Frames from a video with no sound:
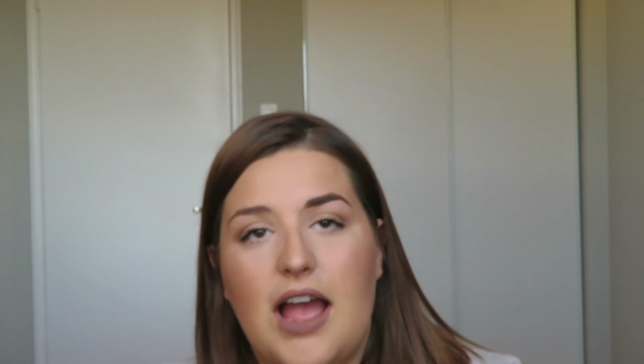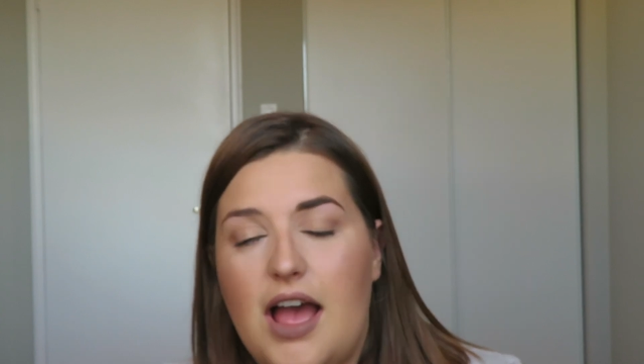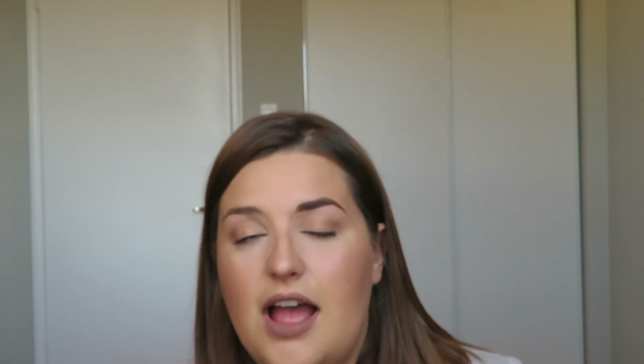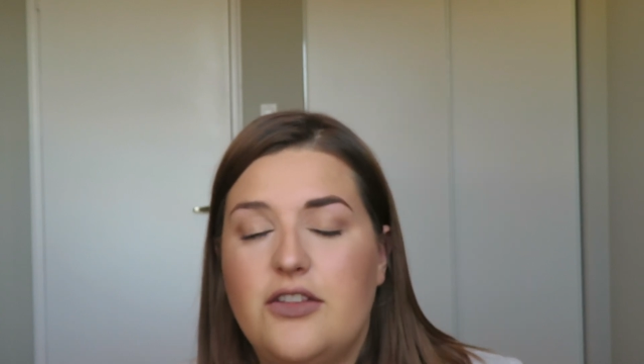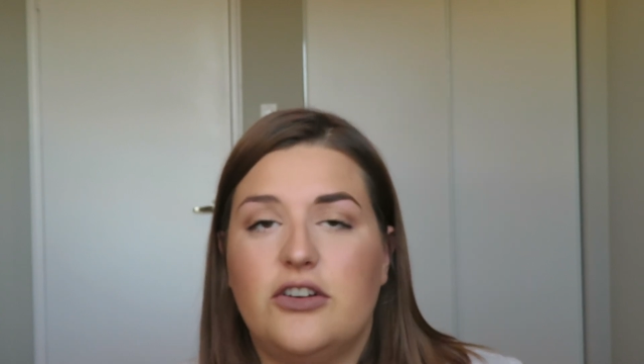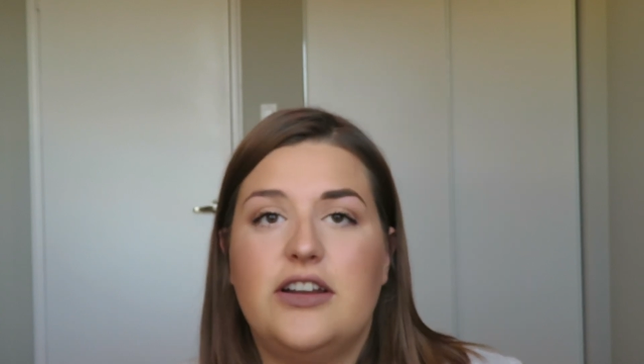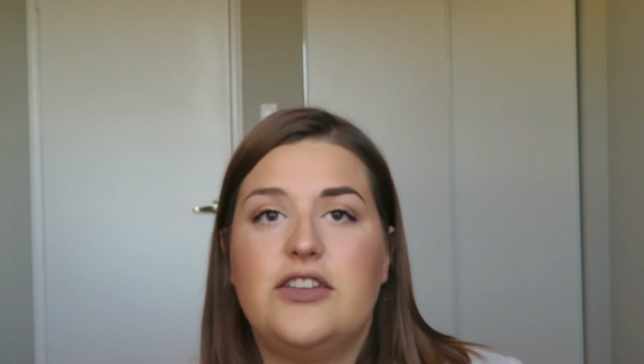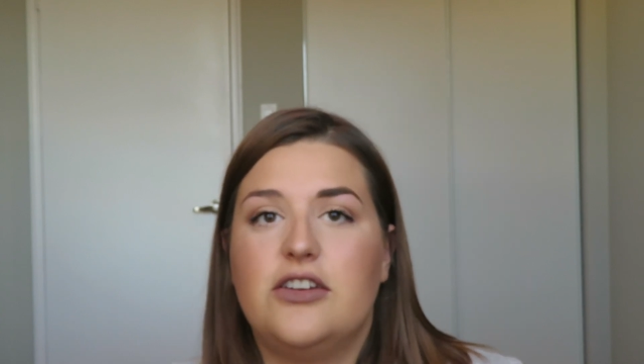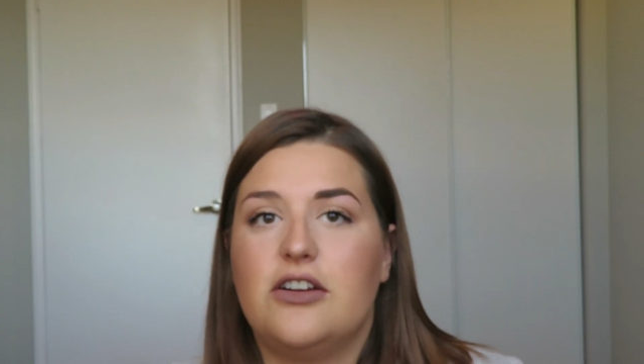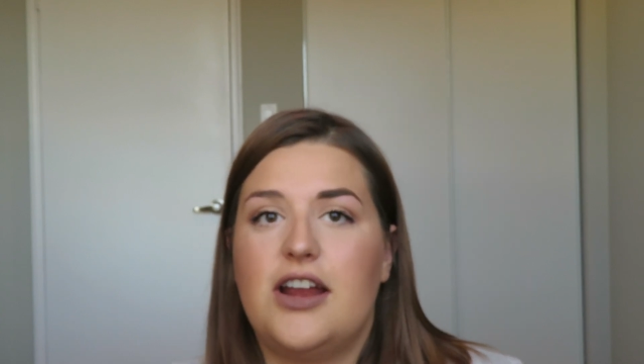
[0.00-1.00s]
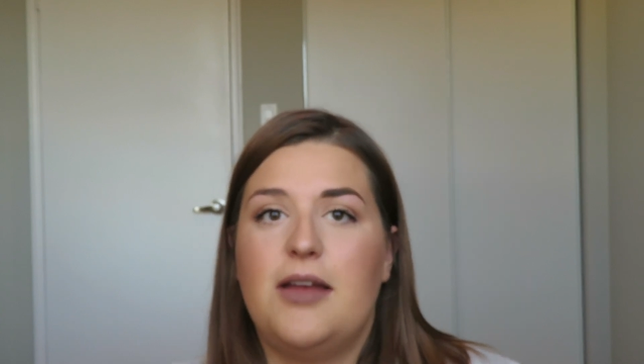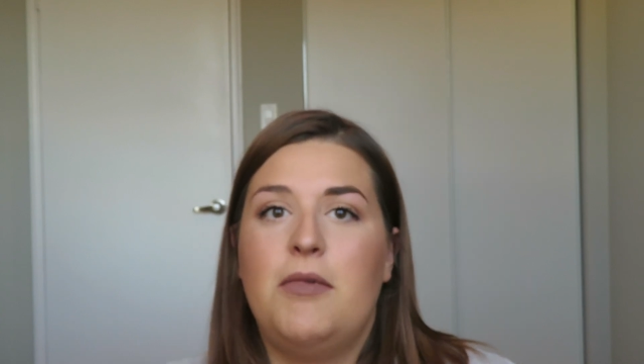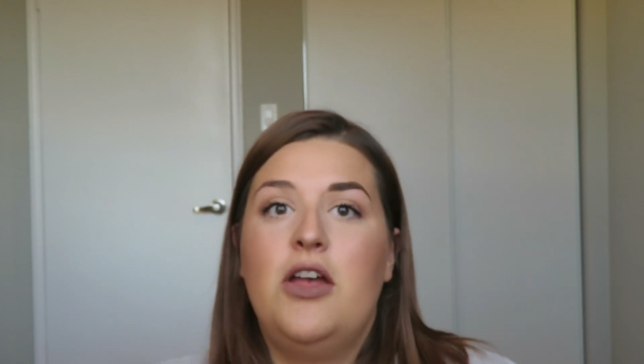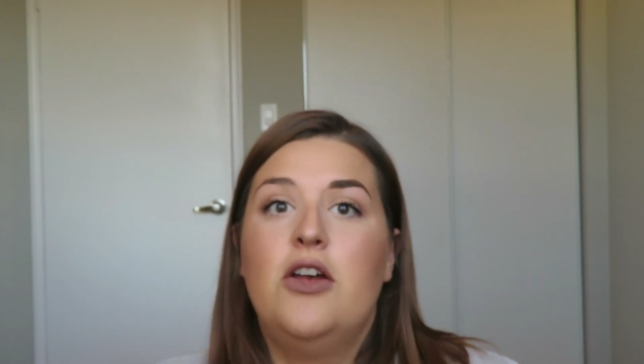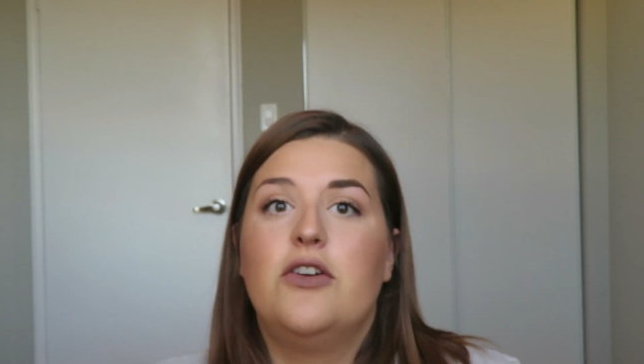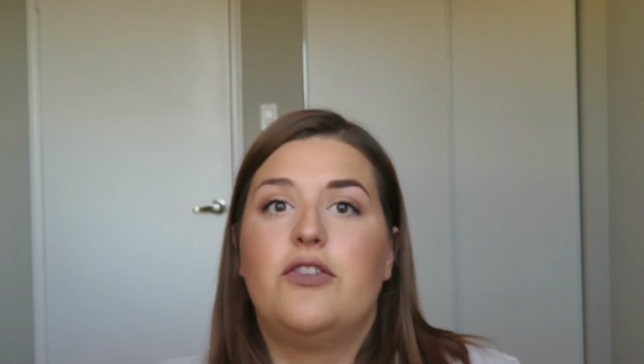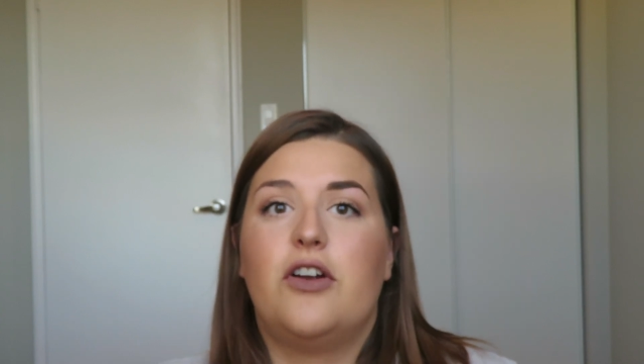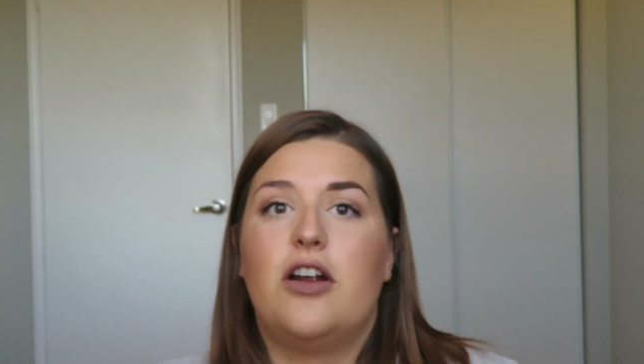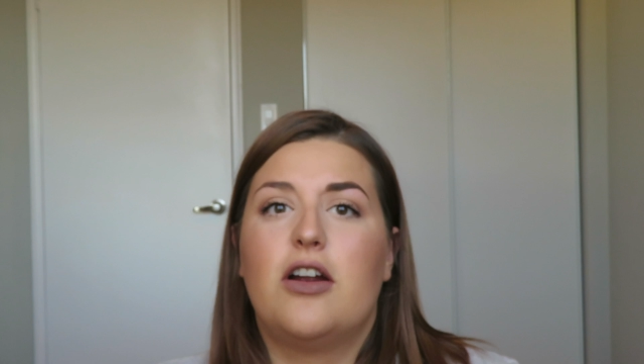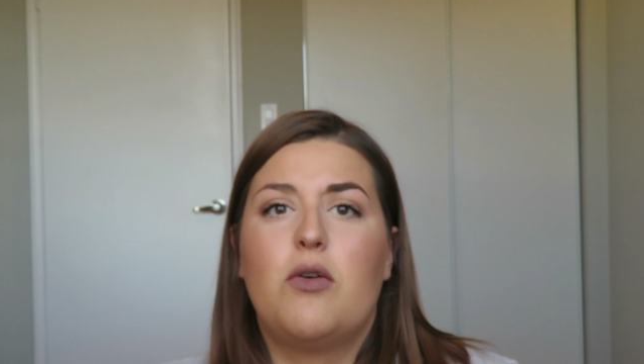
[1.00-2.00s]
ads or Instagram
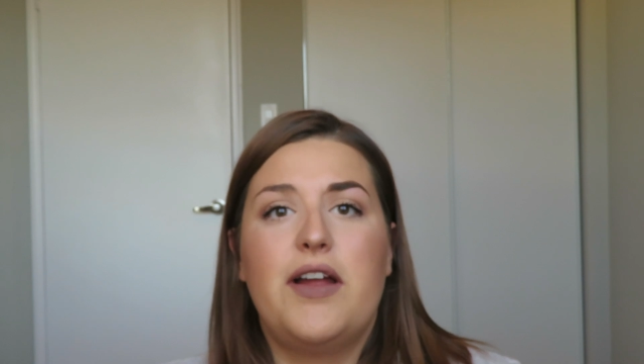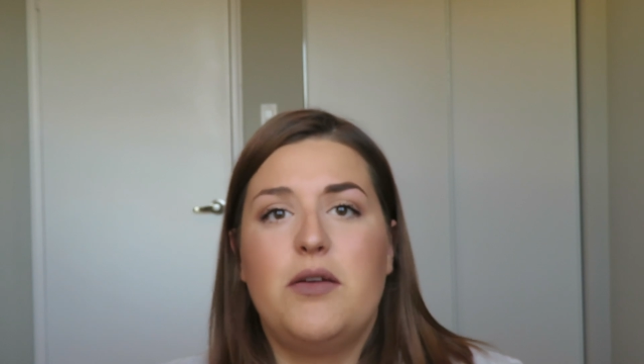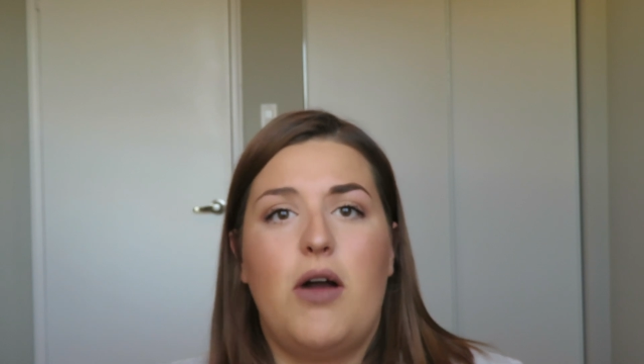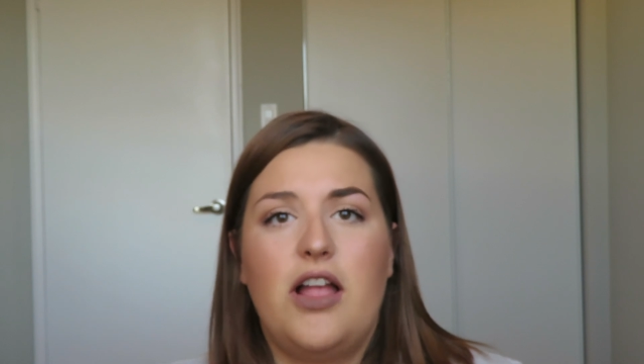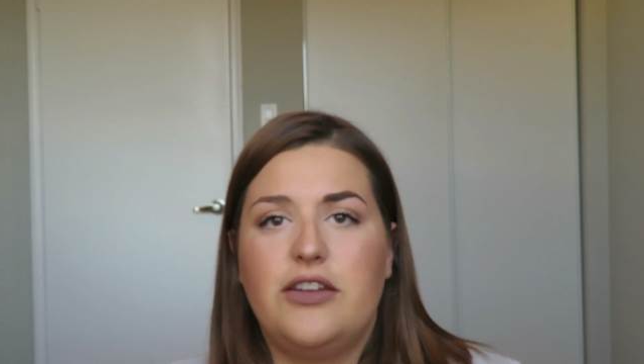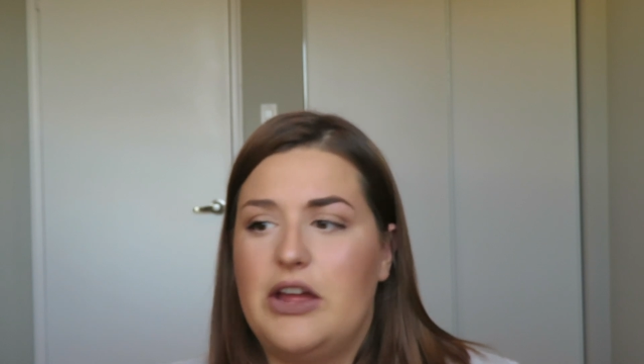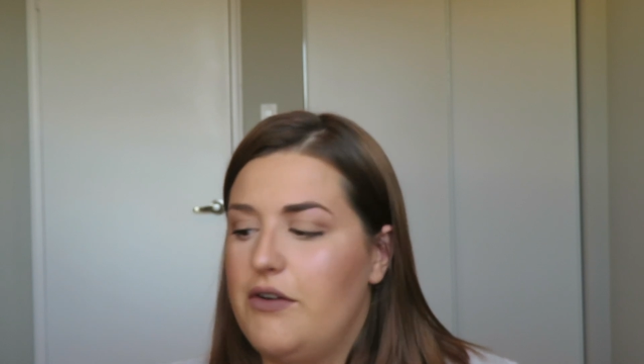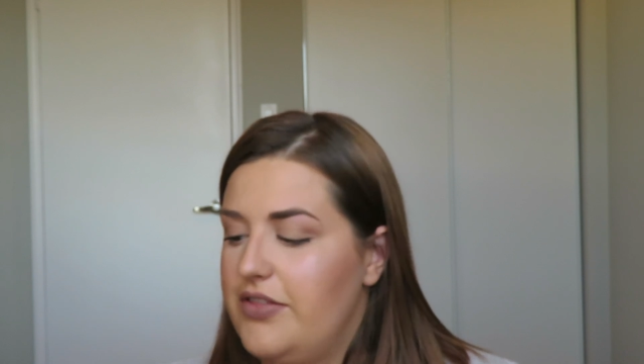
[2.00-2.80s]
for quite a while now.